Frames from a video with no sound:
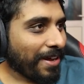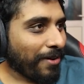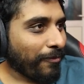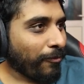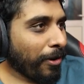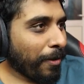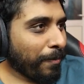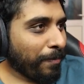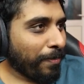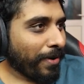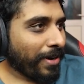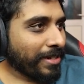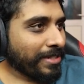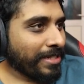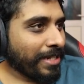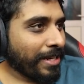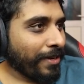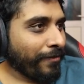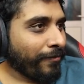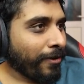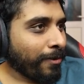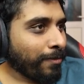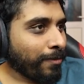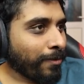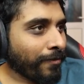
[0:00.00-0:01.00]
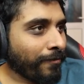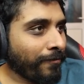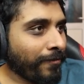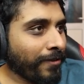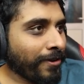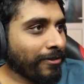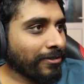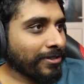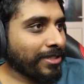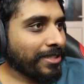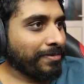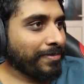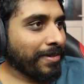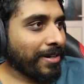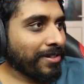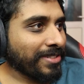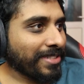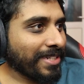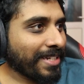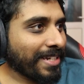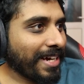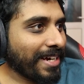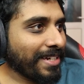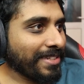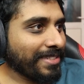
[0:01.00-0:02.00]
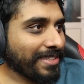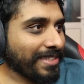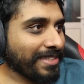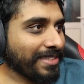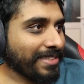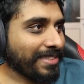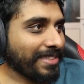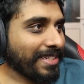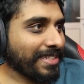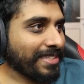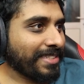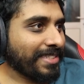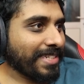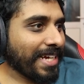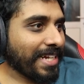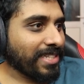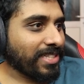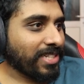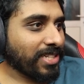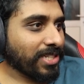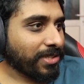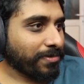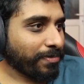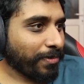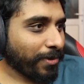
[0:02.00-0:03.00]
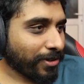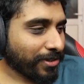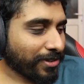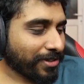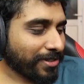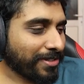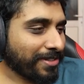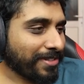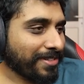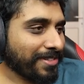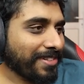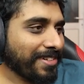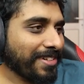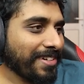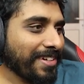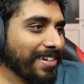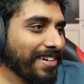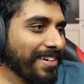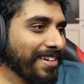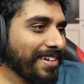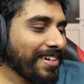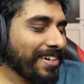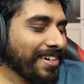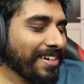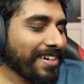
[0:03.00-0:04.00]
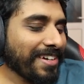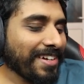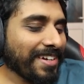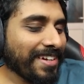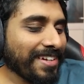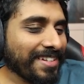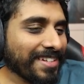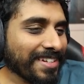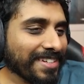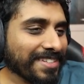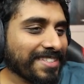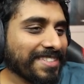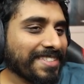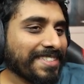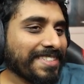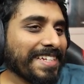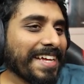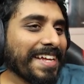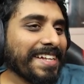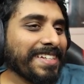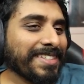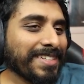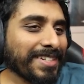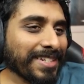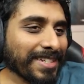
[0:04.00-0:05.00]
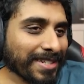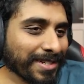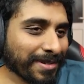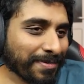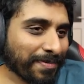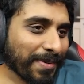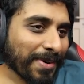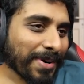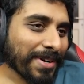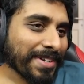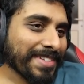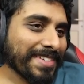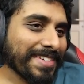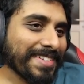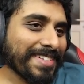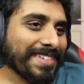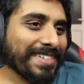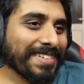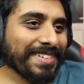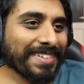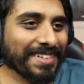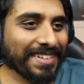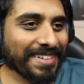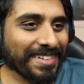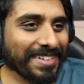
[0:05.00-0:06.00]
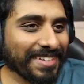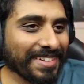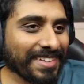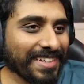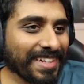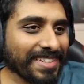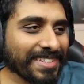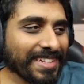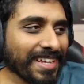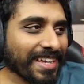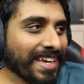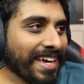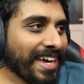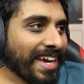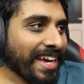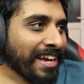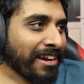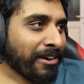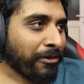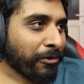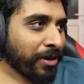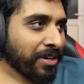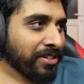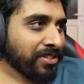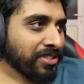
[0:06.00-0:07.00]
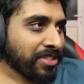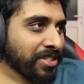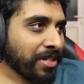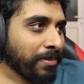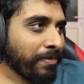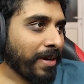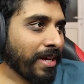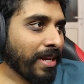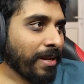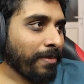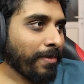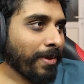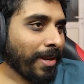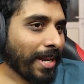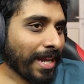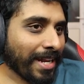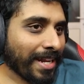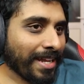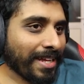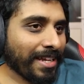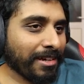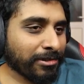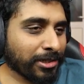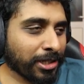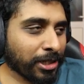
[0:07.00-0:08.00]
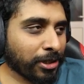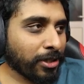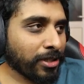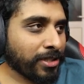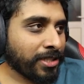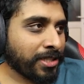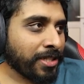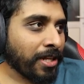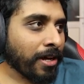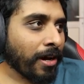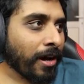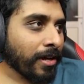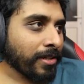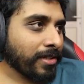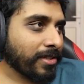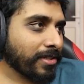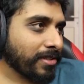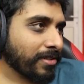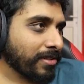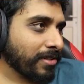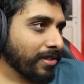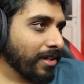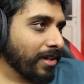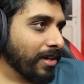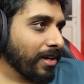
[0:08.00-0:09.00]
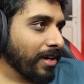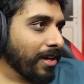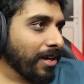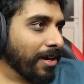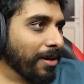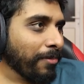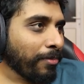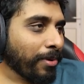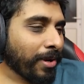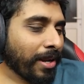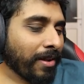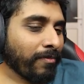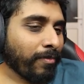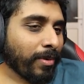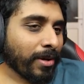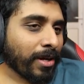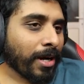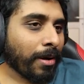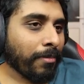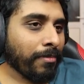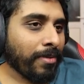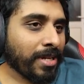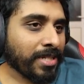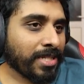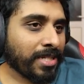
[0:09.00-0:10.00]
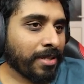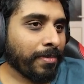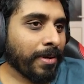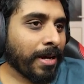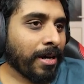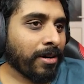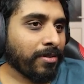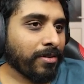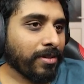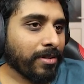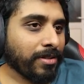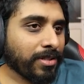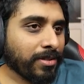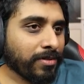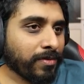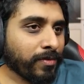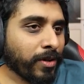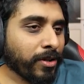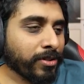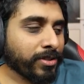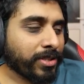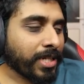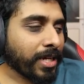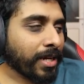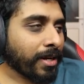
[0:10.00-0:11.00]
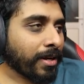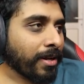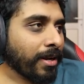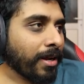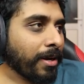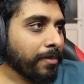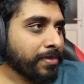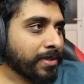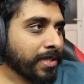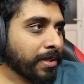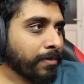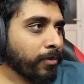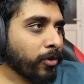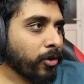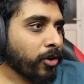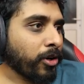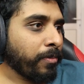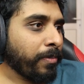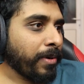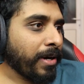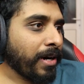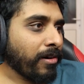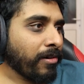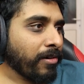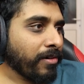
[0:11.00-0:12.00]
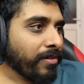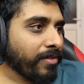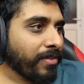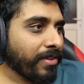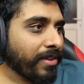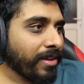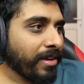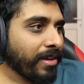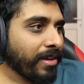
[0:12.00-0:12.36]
What parts of the football field smells the nicest? The centre spots. The centre spots. These are getting cringier by the minute. It was a good start, but they've become less about roasting clubs and more about